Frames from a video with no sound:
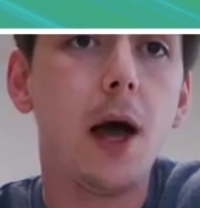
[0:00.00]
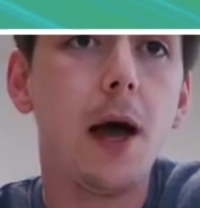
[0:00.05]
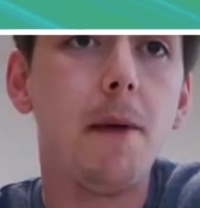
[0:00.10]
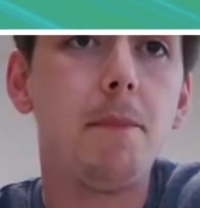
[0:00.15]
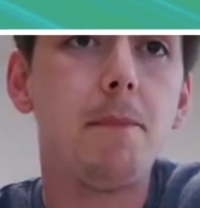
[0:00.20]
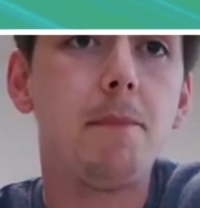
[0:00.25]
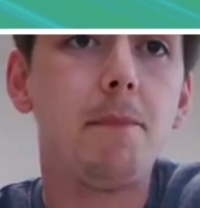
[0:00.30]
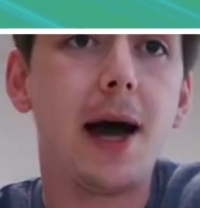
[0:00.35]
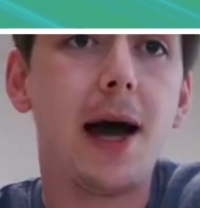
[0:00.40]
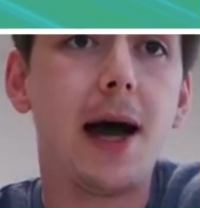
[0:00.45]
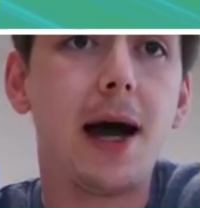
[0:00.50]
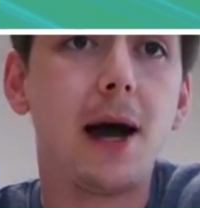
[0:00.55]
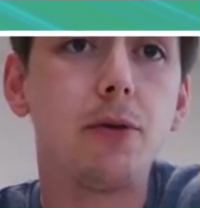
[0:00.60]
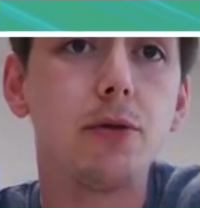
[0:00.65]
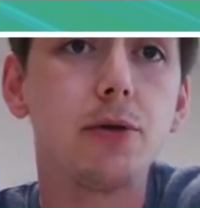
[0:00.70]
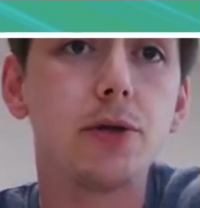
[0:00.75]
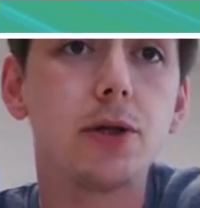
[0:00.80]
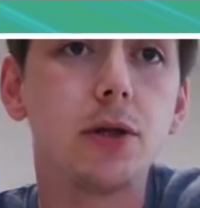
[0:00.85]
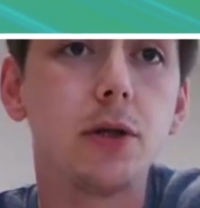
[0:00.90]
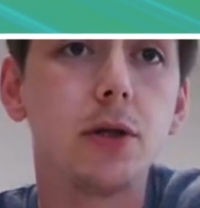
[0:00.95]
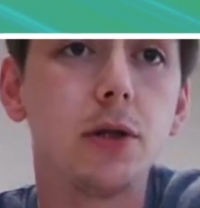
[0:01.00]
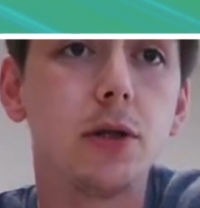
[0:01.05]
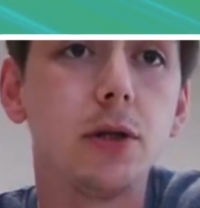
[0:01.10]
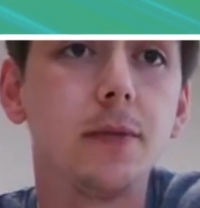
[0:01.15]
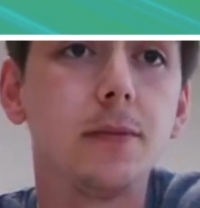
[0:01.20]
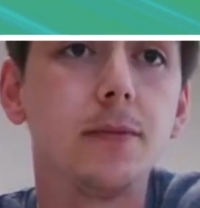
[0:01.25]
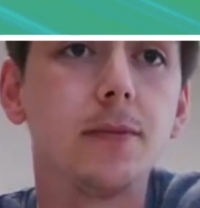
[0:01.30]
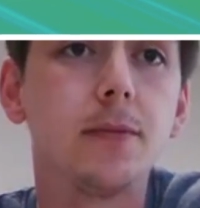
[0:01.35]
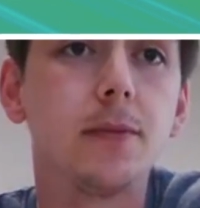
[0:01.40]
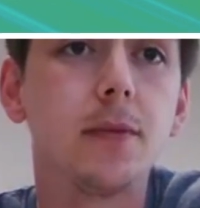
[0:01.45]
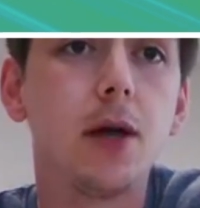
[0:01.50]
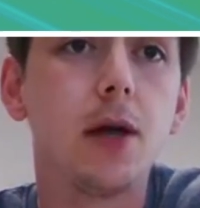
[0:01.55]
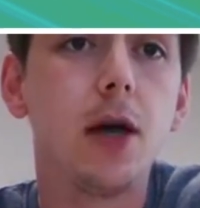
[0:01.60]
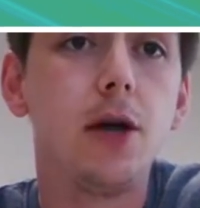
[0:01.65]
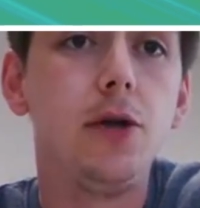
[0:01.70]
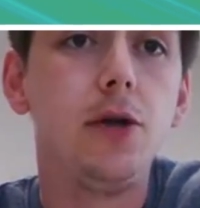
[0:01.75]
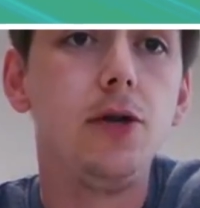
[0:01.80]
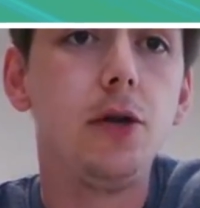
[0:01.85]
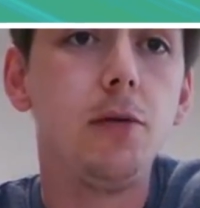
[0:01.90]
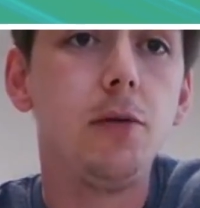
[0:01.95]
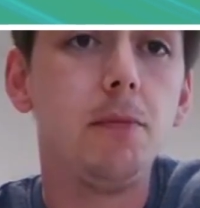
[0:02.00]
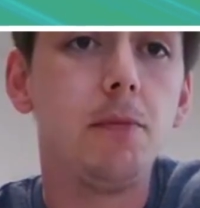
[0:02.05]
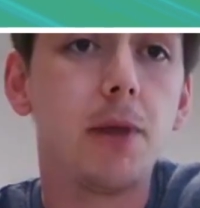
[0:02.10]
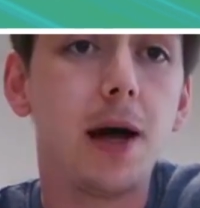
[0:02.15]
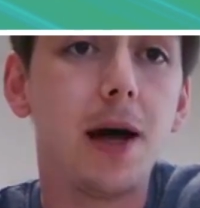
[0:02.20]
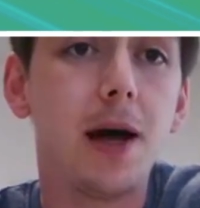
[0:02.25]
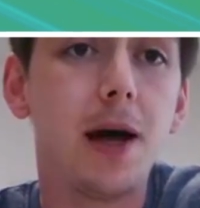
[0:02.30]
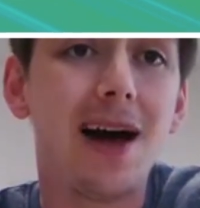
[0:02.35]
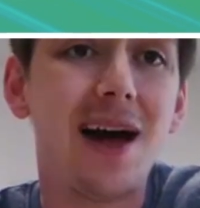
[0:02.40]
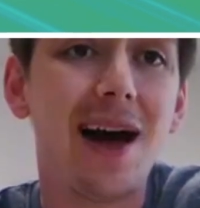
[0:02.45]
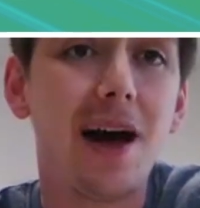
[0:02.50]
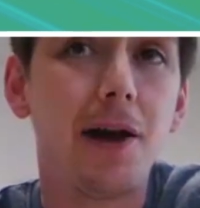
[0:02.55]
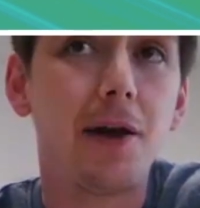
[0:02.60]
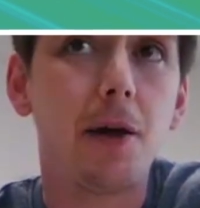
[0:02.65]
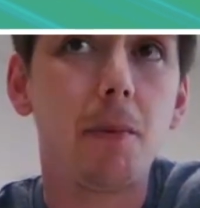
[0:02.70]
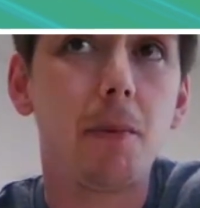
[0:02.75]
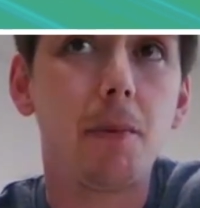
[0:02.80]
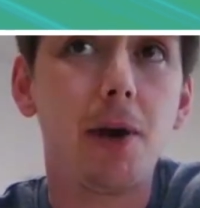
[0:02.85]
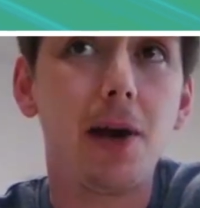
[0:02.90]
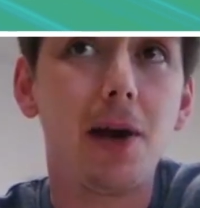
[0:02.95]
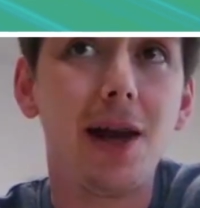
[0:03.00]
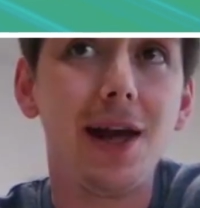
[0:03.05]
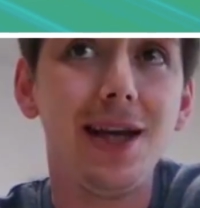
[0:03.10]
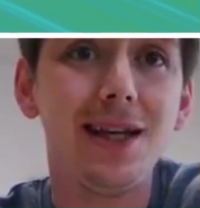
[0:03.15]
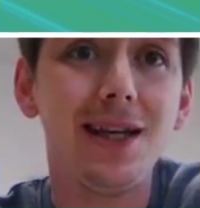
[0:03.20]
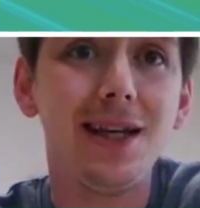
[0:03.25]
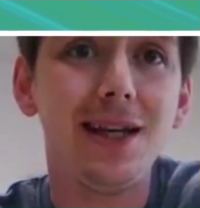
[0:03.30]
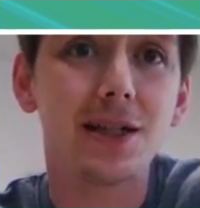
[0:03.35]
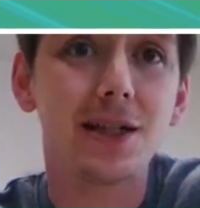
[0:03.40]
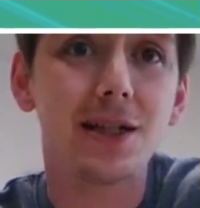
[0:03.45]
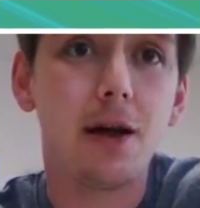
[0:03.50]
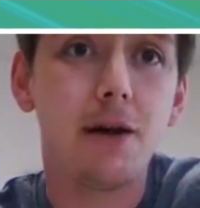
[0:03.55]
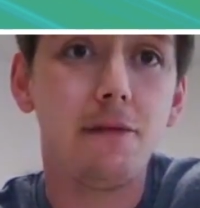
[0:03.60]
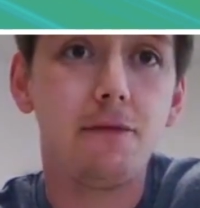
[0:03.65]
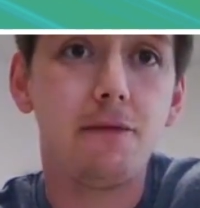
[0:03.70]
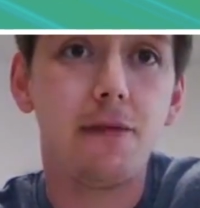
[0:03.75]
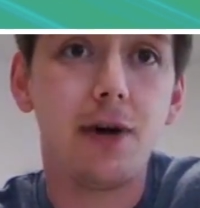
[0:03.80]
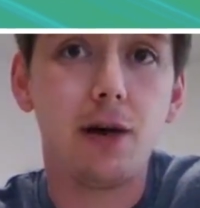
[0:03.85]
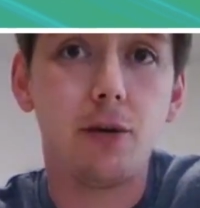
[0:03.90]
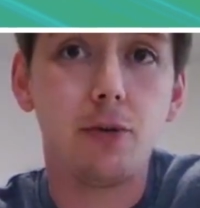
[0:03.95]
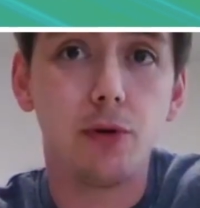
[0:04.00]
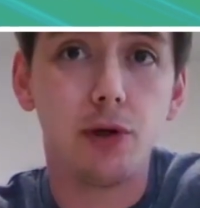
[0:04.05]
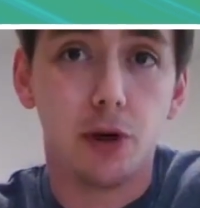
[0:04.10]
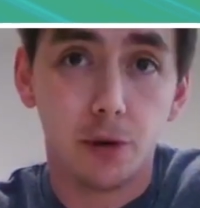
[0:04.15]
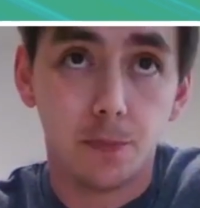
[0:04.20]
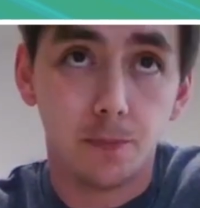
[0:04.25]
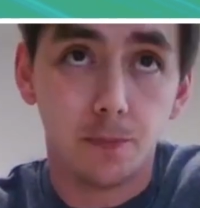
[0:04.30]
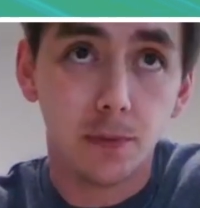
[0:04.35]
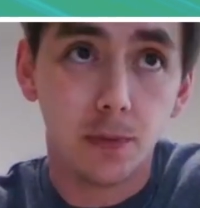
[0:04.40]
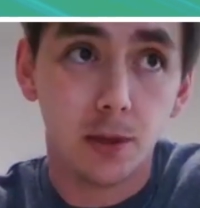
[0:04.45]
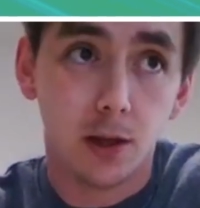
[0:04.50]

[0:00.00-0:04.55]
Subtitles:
about number and place value.